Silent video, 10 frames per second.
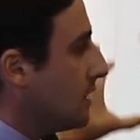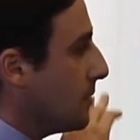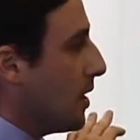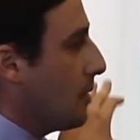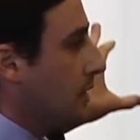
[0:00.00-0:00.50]
in
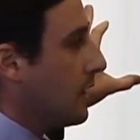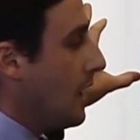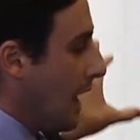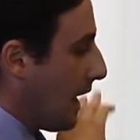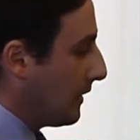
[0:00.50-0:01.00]
the public,
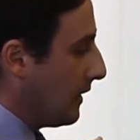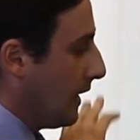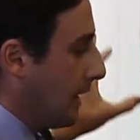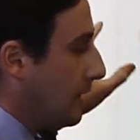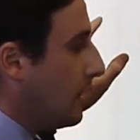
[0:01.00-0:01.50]

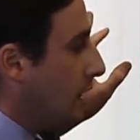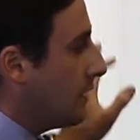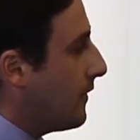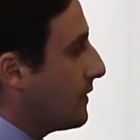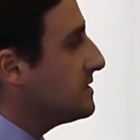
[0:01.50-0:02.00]
online,
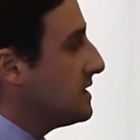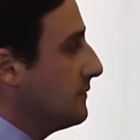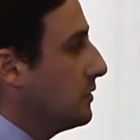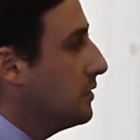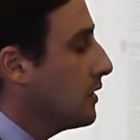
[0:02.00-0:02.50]
in a very
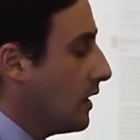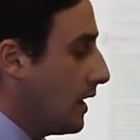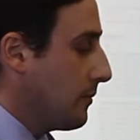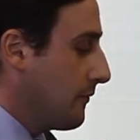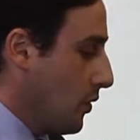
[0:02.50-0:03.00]
civil
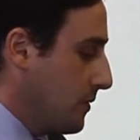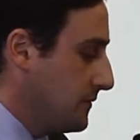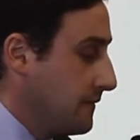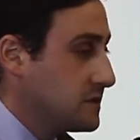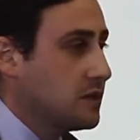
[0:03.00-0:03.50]
form
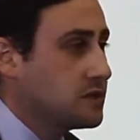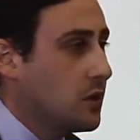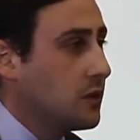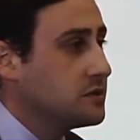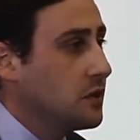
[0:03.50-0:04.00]
of
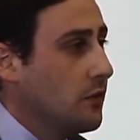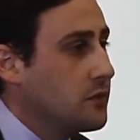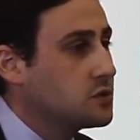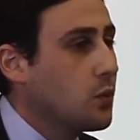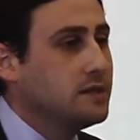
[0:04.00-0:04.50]
discourse. So if
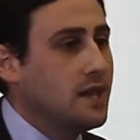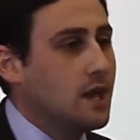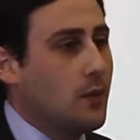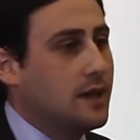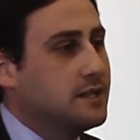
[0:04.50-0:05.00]
there's one
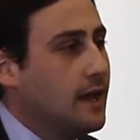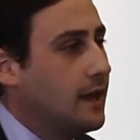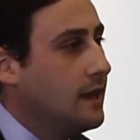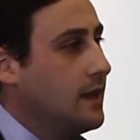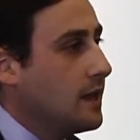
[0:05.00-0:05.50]
takeaway
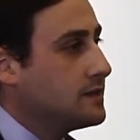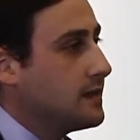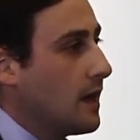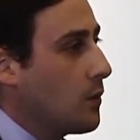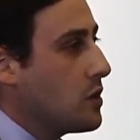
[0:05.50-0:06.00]
today, it's
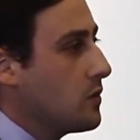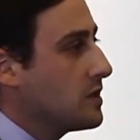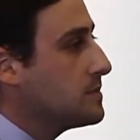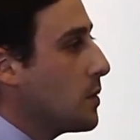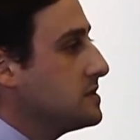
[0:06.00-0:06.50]
that when you're
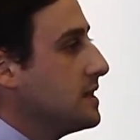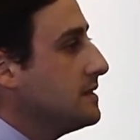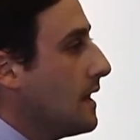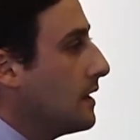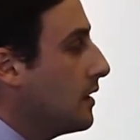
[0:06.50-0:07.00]

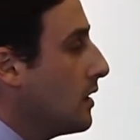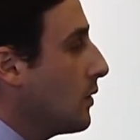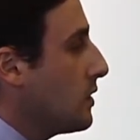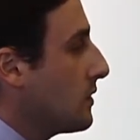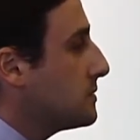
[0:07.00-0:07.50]
exposing data,
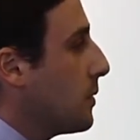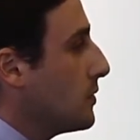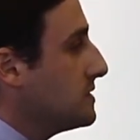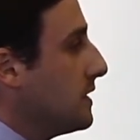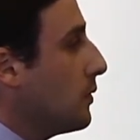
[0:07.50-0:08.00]
when
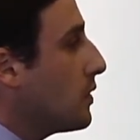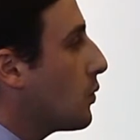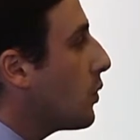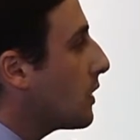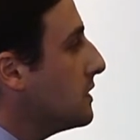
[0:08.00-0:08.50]

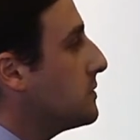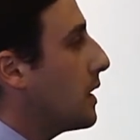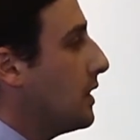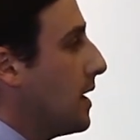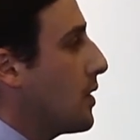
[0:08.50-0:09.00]
you're working to
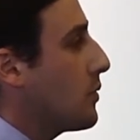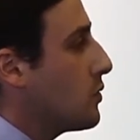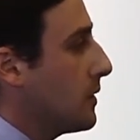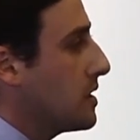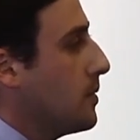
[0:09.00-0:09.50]
collaborate, when
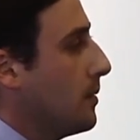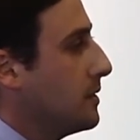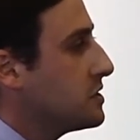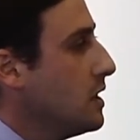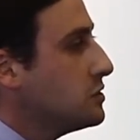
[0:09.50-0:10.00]
you're looking to
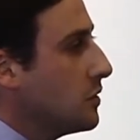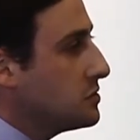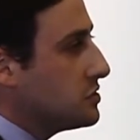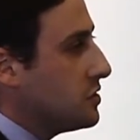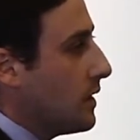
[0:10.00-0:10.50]
publish,
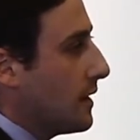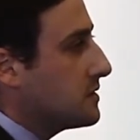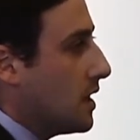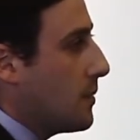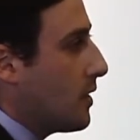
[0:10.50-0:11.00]
don't just do it on
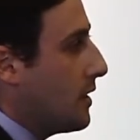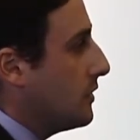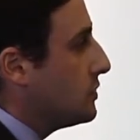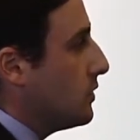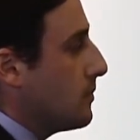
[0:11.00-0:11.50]
a
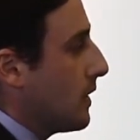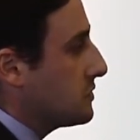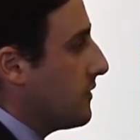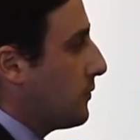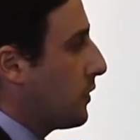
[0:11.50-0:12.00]
typewriter, do it in
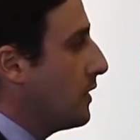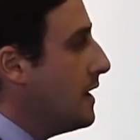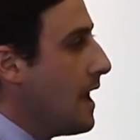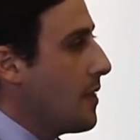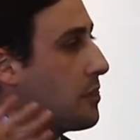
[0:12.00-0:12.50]
Microsoft
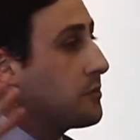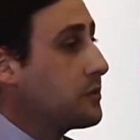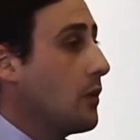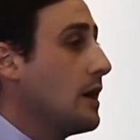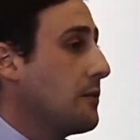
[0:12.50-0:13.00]
Word, and then
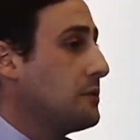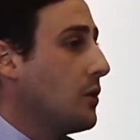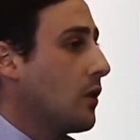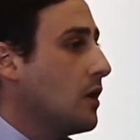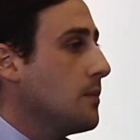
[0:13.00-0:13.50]
throw it out the
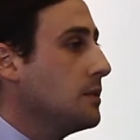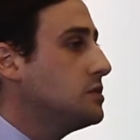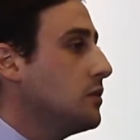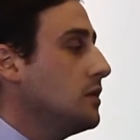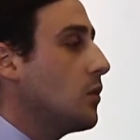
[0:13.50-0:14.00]
door,
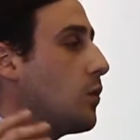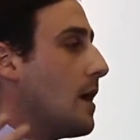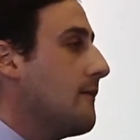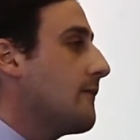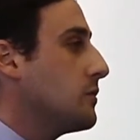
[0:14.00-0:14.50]
but do it in a
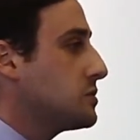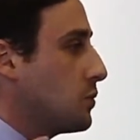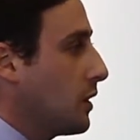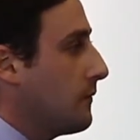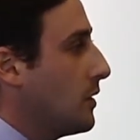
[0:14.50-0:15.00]
web-first
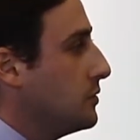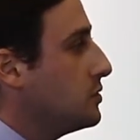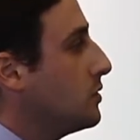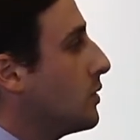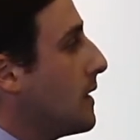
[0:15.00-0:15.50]
workflow,
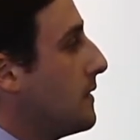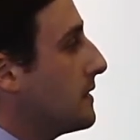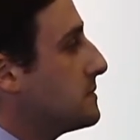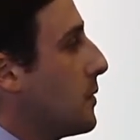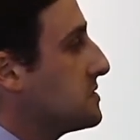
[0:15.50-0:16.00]
do it in a way that
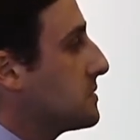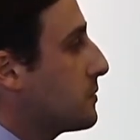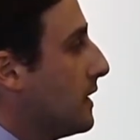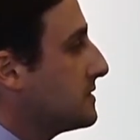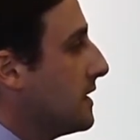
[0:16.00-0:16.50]
exposes
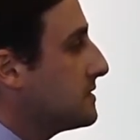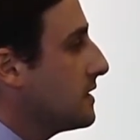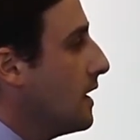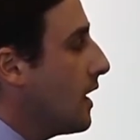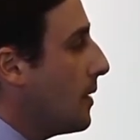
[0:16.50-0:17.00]

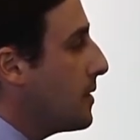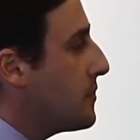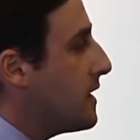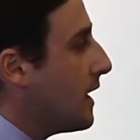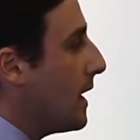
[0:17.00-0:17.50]
process,
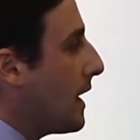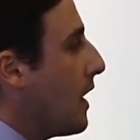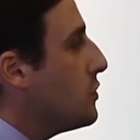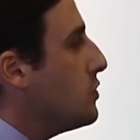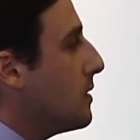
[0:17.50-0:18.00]
and think about
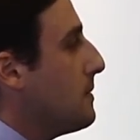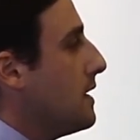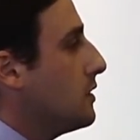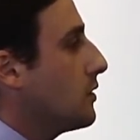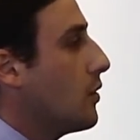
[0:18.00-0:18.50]
how you can
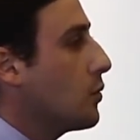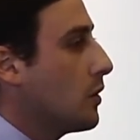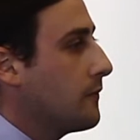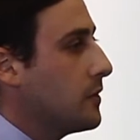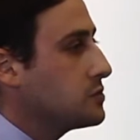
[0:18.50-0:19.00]
make your own
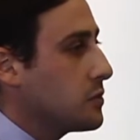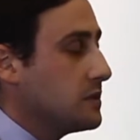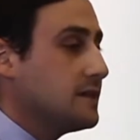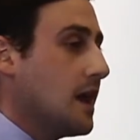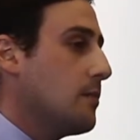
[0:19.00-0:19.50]
workflows,
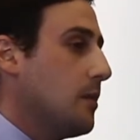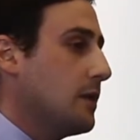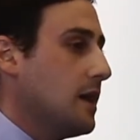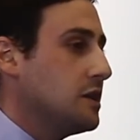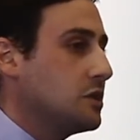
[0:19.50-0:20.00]
with its data
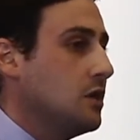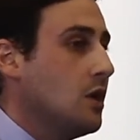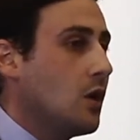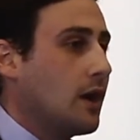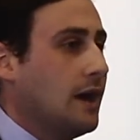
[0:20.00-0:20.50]
publication
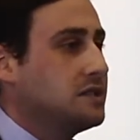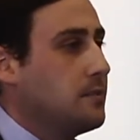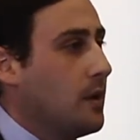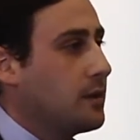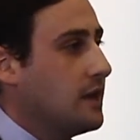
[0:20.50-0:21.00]
or
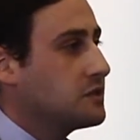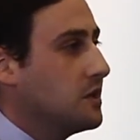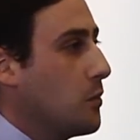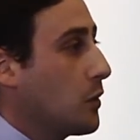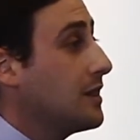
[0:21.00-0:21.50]
content
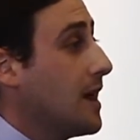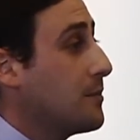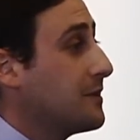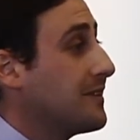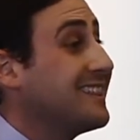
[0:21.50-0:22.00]
publication, more
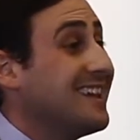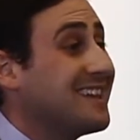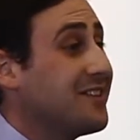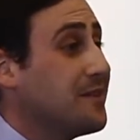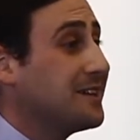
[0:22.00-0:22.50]
collaborative.
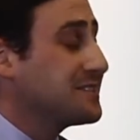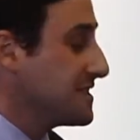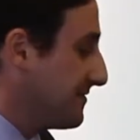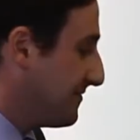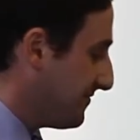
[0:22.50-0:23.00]
Thank you very much.